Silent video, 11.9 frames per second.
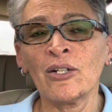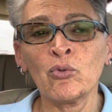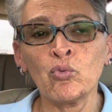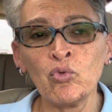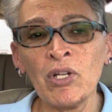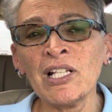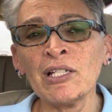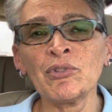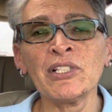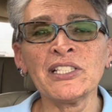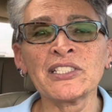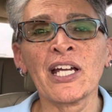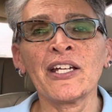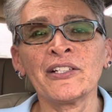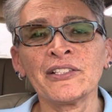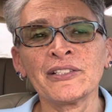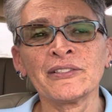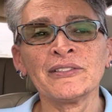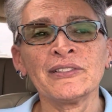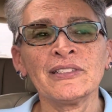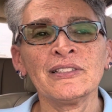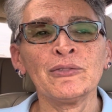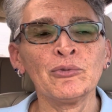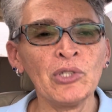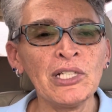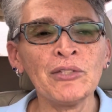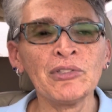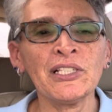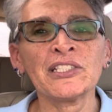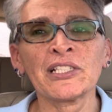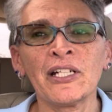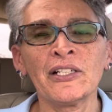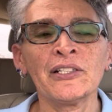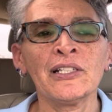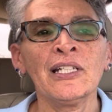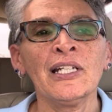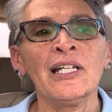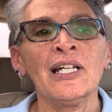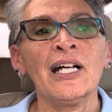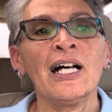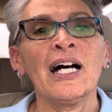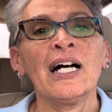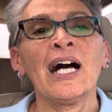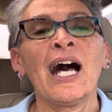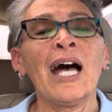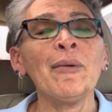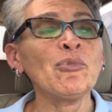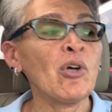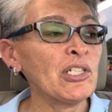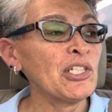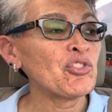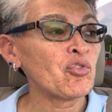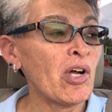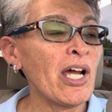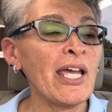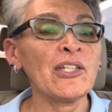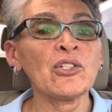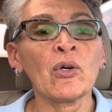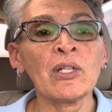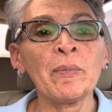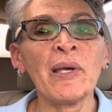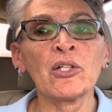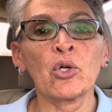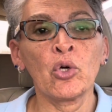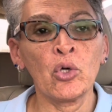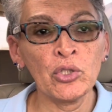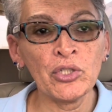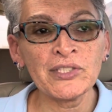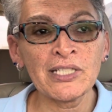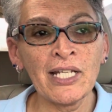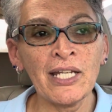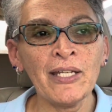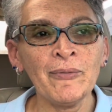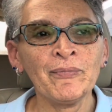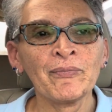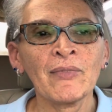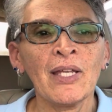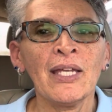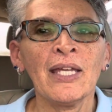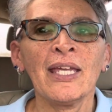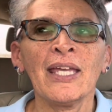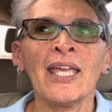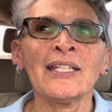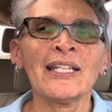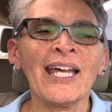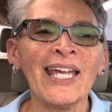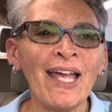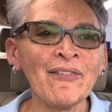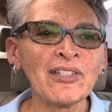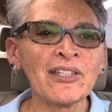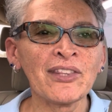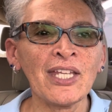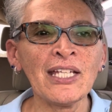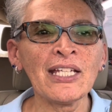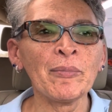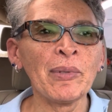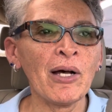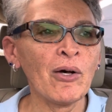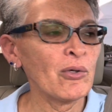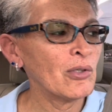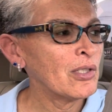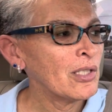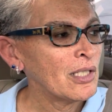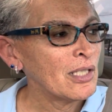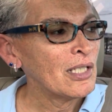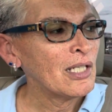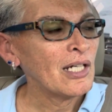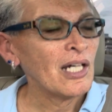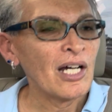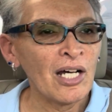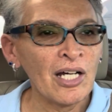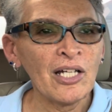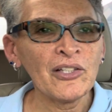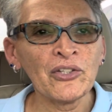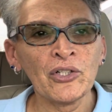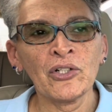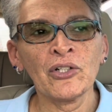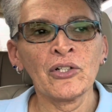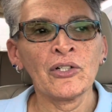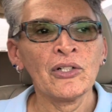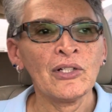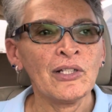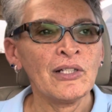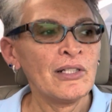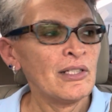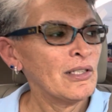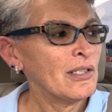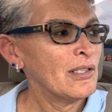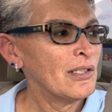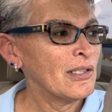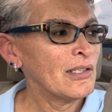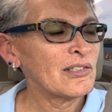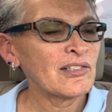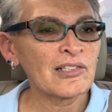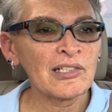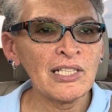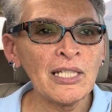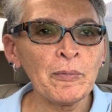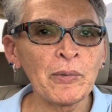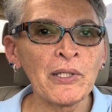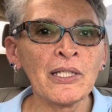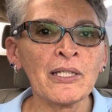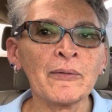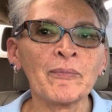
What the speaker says: really tired. Really tired. I'm going to try to go to bed earlier today. And I have to think about other sleeping